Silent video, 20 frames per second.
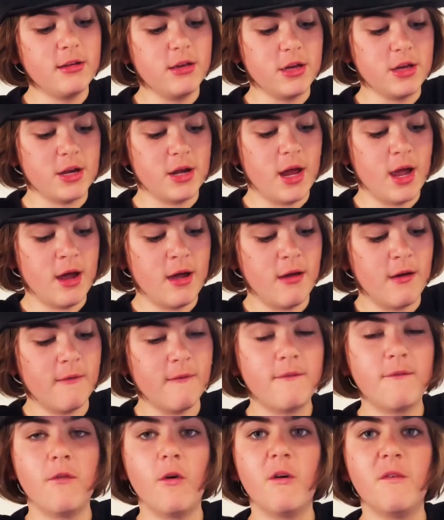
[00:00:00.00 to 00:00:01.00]
You can
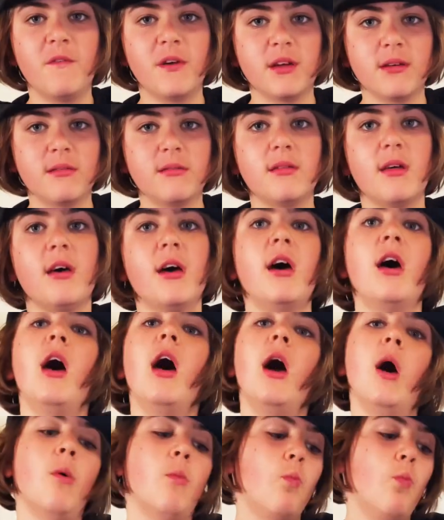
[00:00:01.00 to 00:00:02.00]
have four fingers there
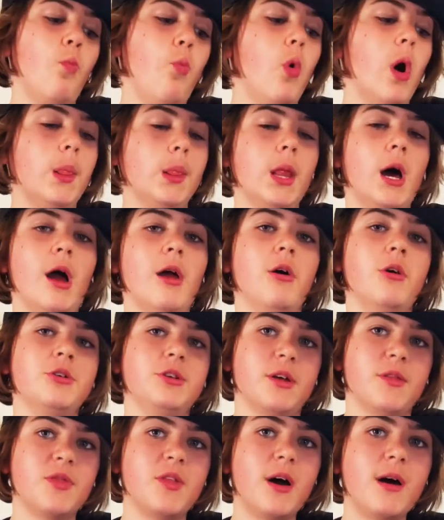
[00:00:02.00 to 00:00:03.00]
and one light on
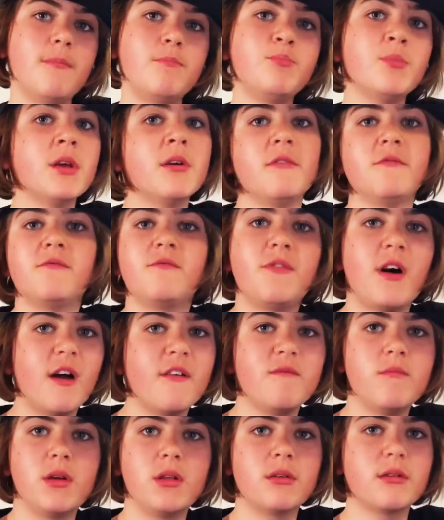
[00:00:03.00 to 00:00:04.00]
your thumb.
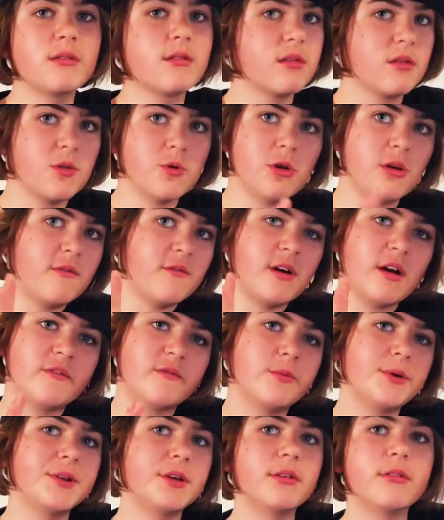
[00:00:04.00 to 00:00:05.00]
Five minutes, three to
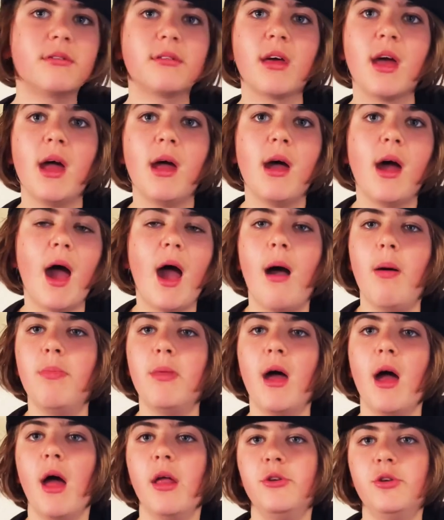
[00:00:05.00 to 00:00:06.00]
five minutes, and
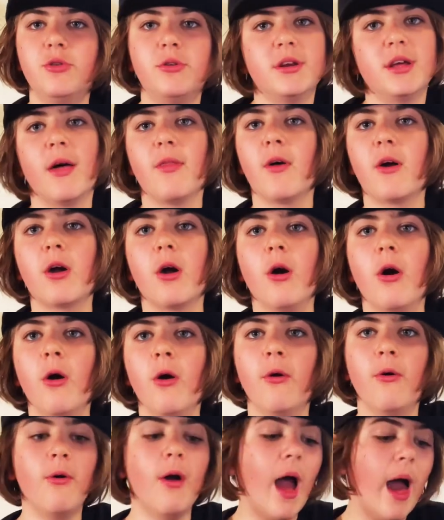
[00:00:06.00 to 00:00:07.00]
then do another
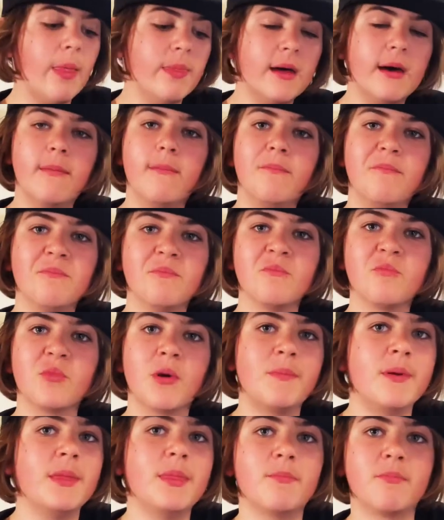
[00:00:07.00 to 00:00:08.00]
coat and then
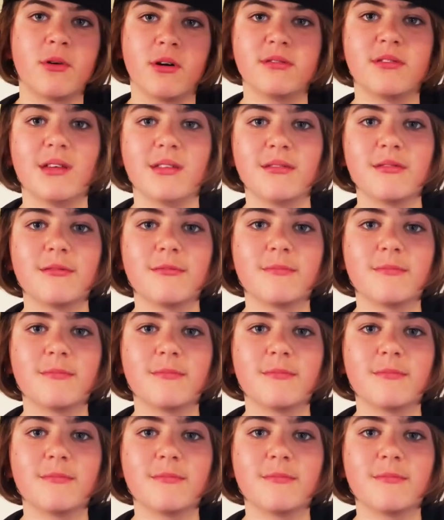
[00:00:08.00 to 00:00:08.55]
repeat the process.